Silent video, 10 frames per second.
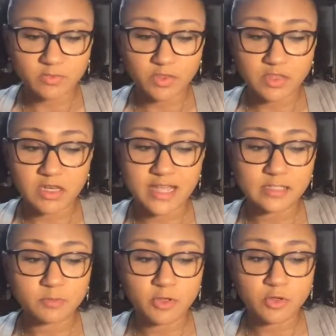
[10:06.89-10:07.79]
Within
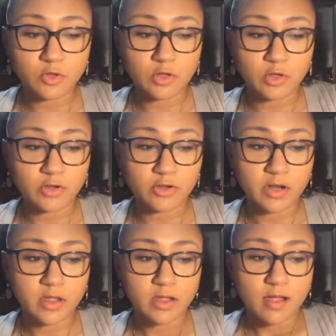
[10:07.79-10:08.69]
NSBE, you'll
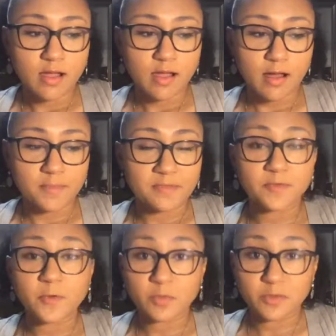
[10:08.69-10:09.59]
learn,
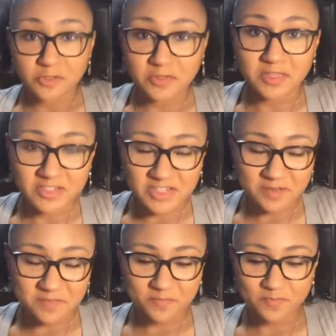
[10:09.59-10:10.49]
if you pursue leadership,